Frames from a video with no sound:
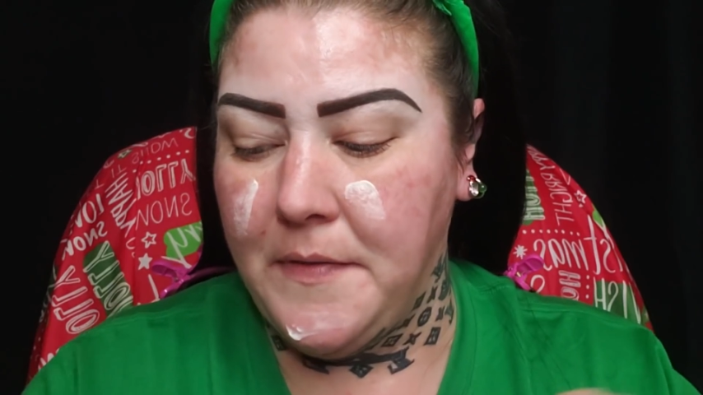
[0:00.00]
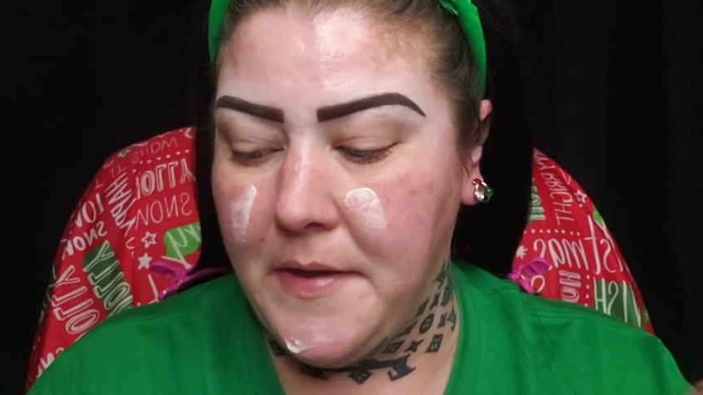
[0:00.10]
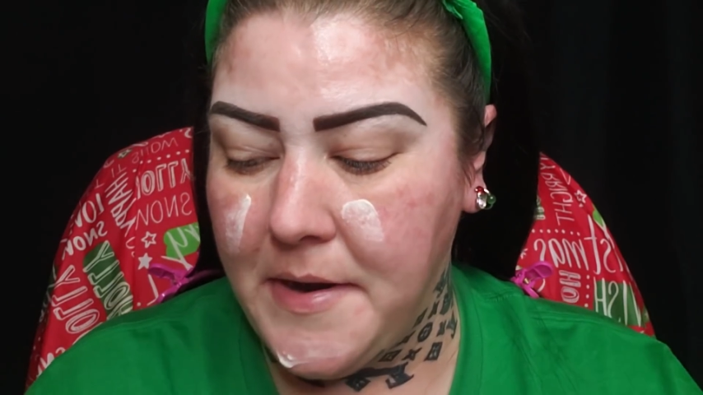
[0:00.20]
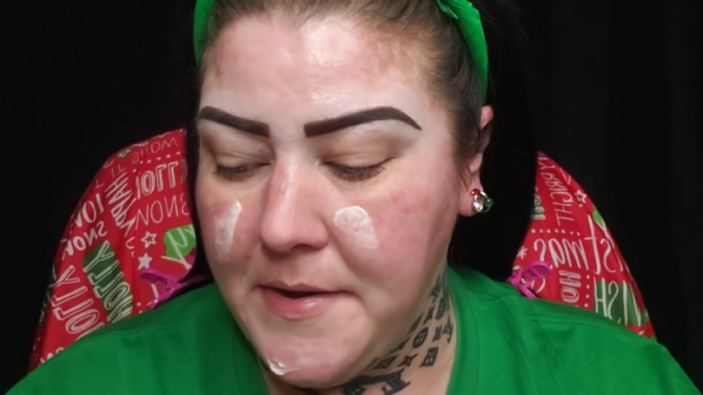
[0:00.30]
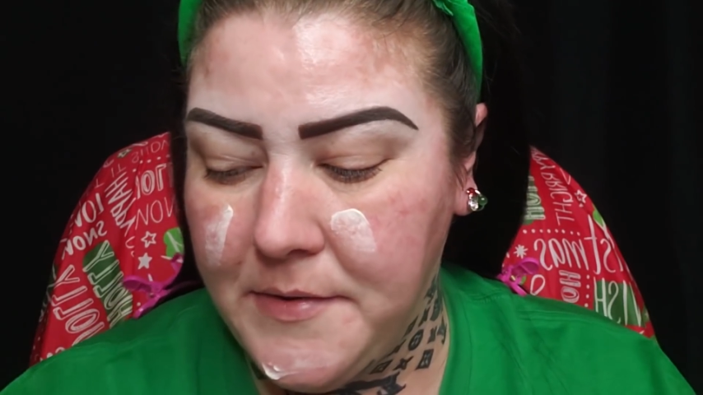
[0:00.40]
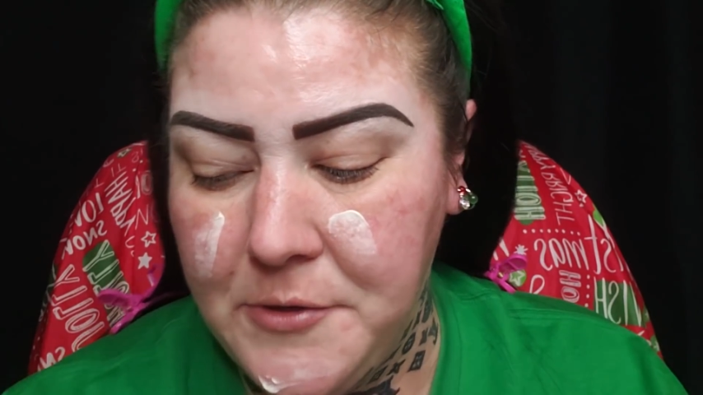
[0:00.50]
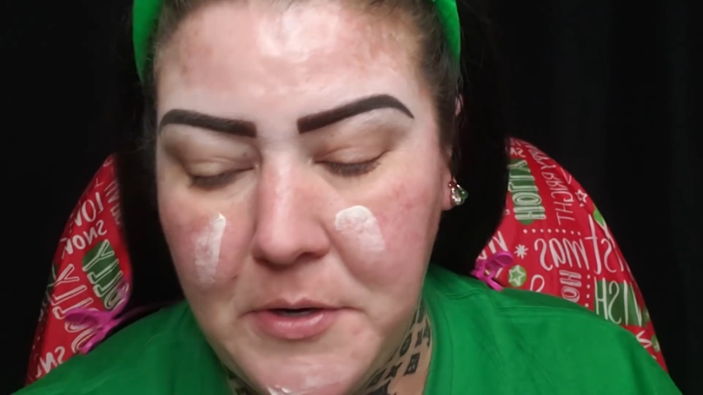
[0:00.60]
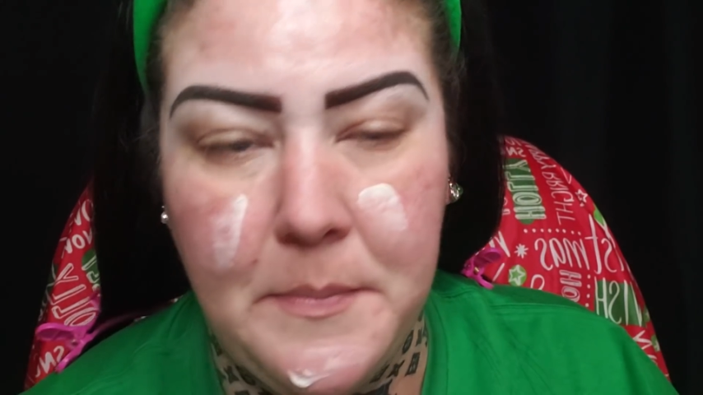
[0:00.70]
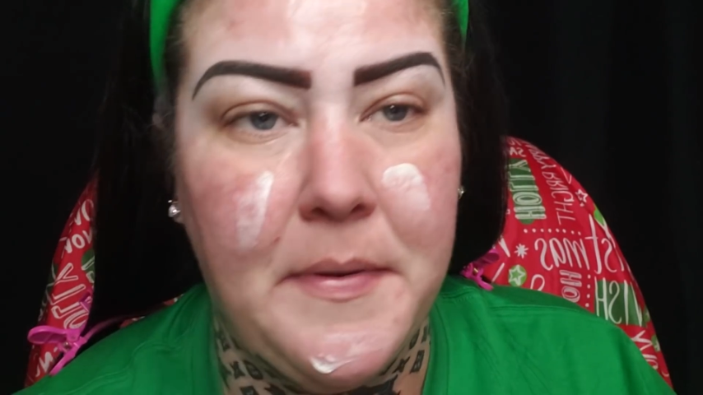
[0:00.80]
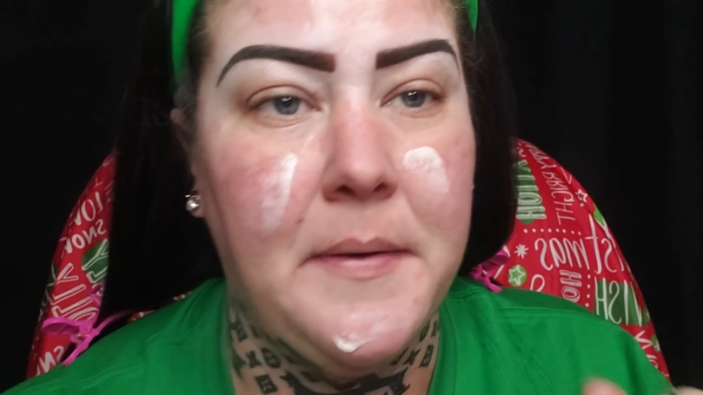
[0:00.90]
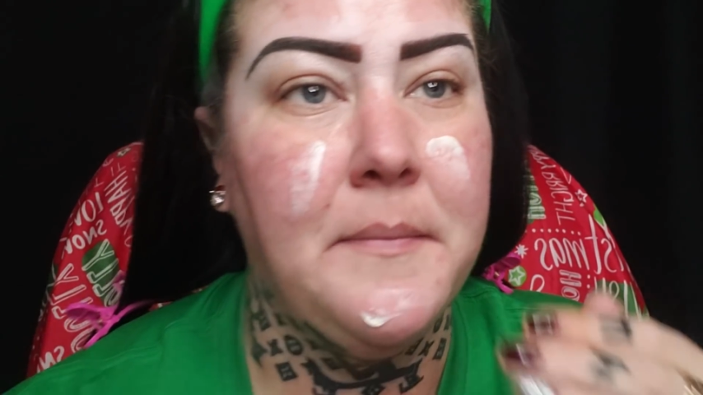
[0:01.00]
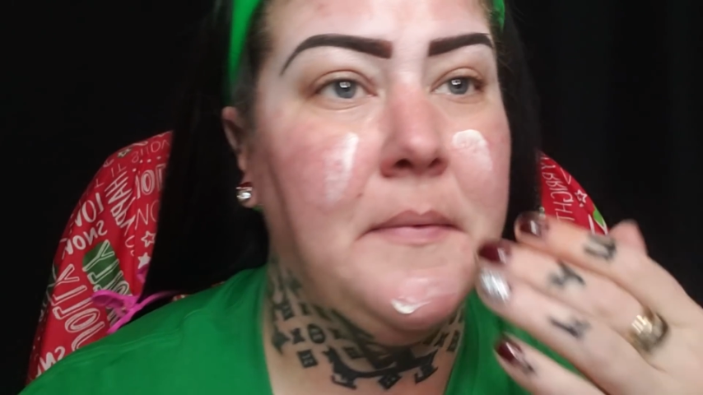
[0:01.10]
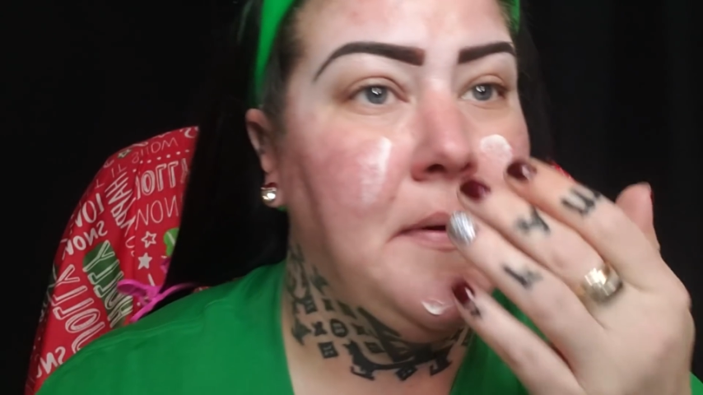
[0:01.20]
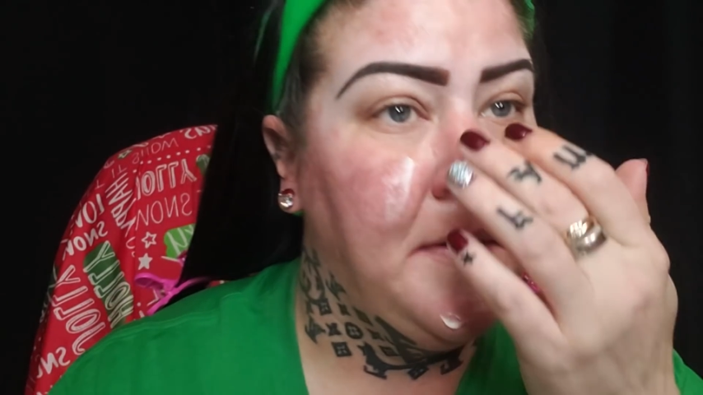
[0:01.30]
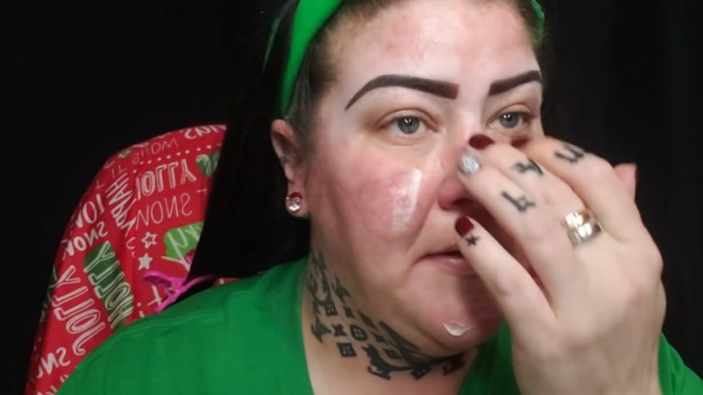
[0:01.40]
on the eyes and jump
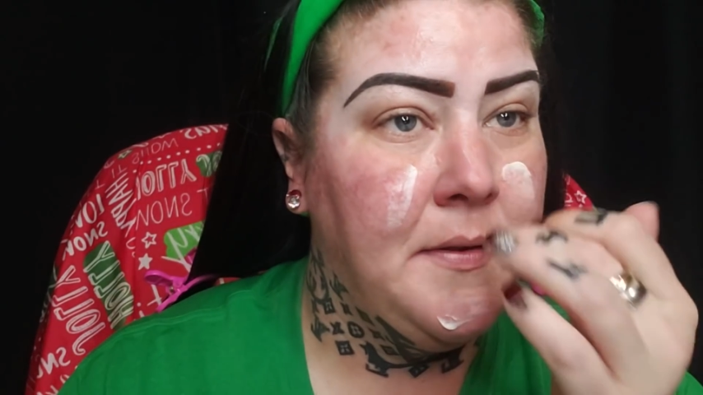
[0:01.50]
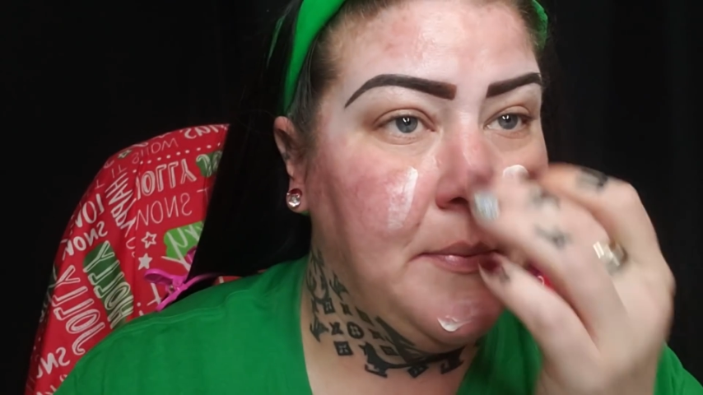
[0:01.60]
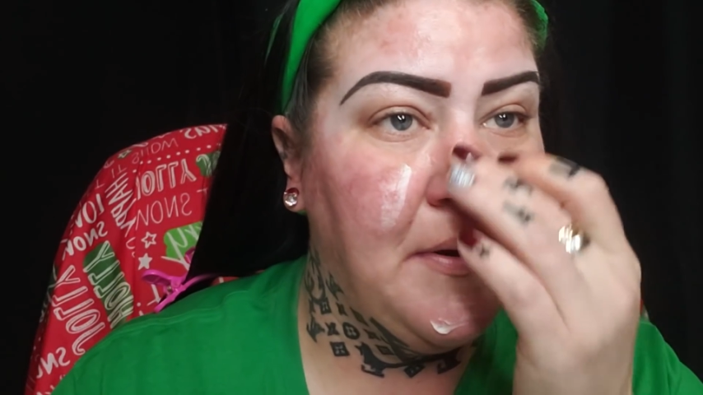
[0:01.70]
in. It's